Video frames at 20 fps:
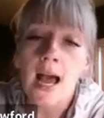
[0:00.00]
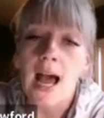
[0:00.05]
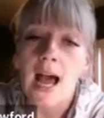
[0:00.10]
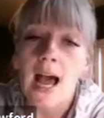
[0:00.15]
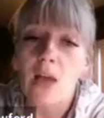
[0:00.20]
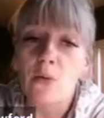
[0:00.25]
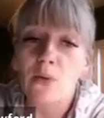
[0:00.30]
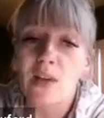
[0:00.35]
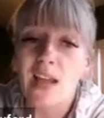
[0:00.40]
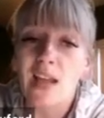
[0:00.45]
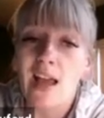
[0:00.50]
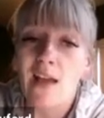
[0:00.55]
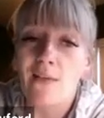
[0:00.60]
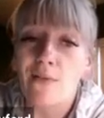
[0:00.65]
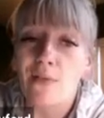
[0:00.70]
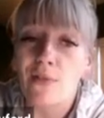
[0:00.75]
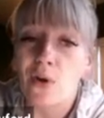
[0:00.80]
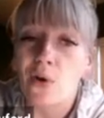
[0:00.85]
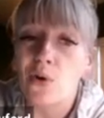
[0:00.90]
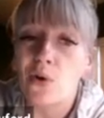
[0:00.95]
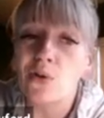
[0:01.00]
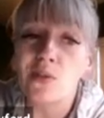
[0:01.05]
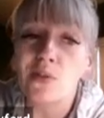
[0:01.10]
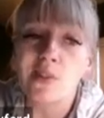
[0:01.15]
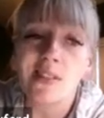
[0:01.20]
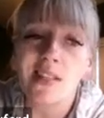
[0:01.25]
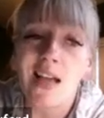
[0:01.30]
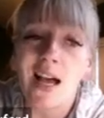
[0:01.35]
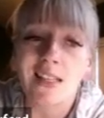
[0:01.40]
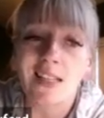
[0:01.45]
I would have
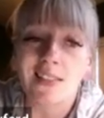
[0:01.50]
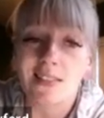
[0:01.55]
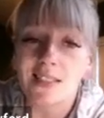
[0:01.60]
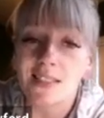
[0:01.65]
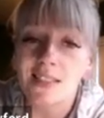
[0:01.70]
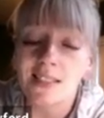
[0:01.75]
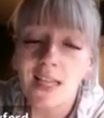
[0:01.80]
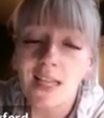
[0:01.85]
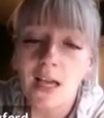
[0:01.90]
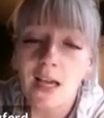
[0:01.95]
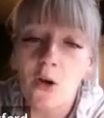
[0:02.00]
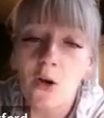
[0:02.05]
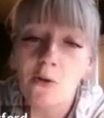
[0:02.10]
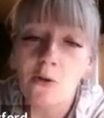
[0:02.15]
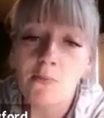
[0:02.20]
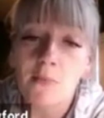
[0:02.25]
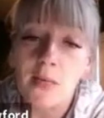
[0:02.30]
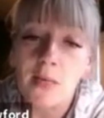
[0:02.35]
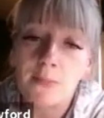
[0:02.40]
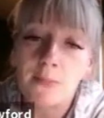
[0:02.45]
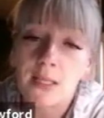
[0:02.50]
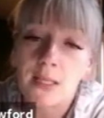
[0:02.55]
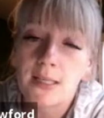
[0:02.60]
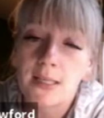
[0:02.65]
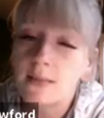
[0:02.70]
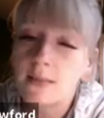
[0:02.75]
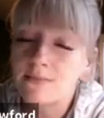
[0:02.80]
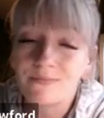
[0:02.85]
those on discount, maybe,